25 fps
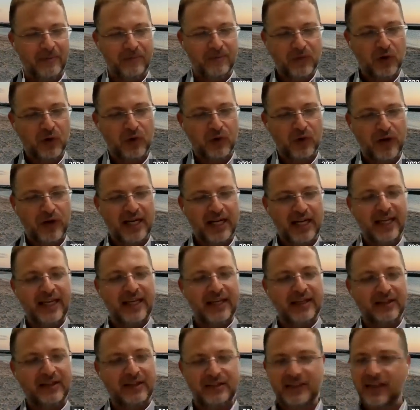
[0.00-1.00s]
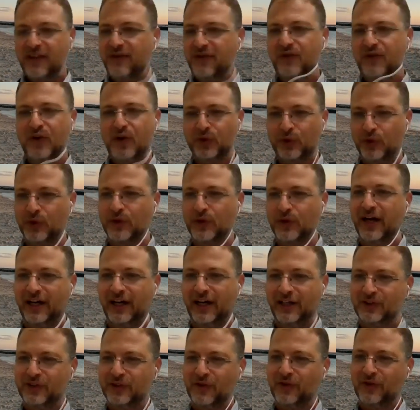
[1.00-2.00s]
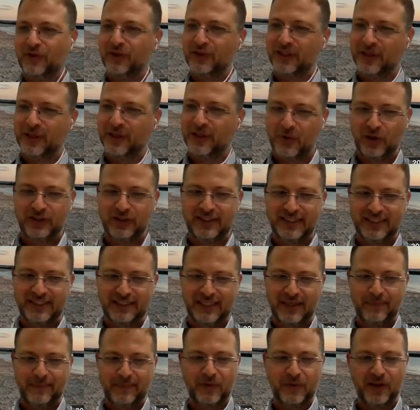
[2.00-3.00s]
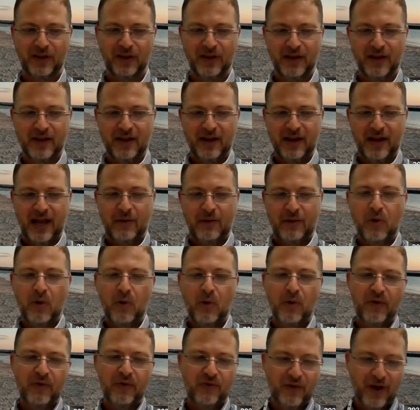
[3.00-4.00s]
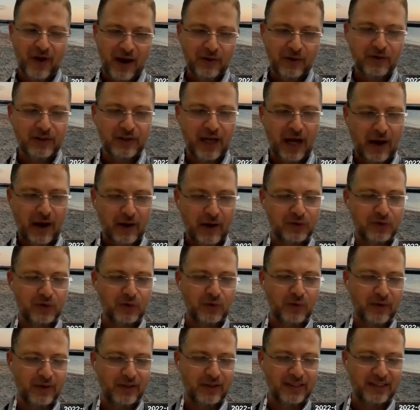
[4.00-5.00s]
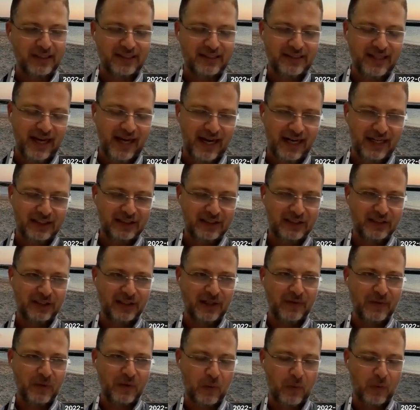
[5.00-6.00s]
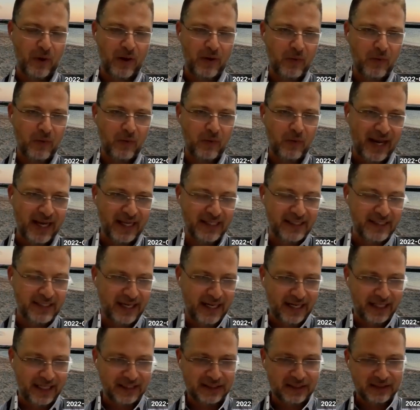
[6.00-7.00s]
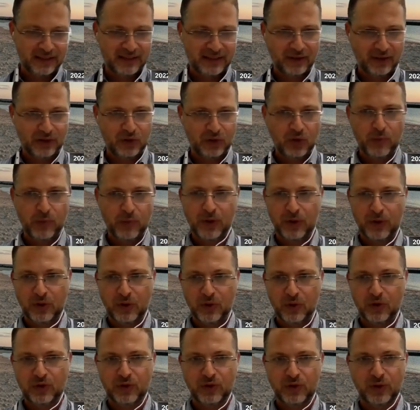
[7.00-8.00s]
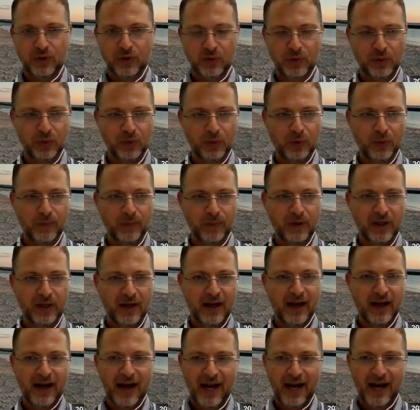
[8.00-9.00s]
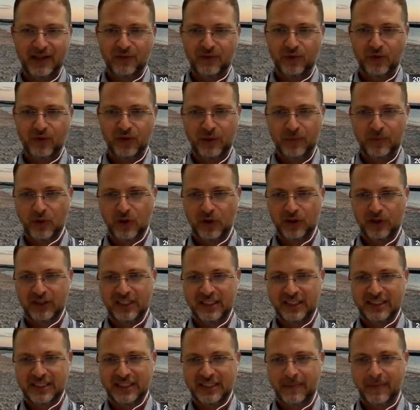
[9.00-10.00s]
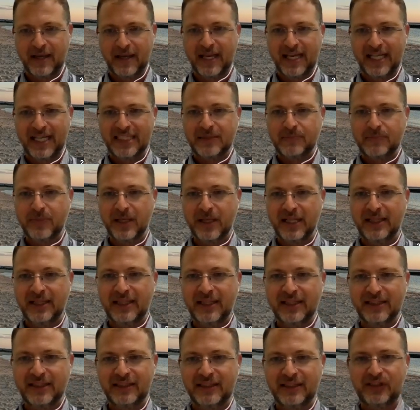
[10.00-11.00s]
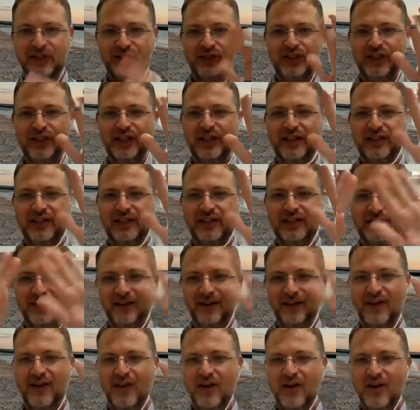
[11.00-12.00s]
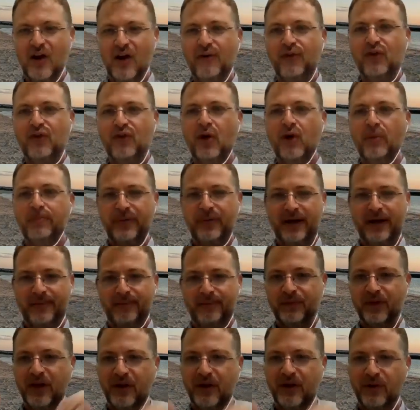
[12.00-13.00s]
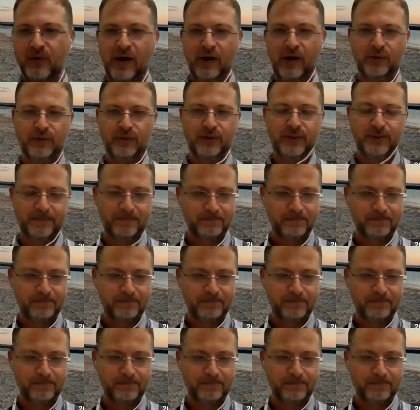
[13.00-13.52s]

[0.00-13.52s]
really difficult to catch for the immune system. And what we found out was that one way that the tumor used to hide for the immune system is building this shield of copper around.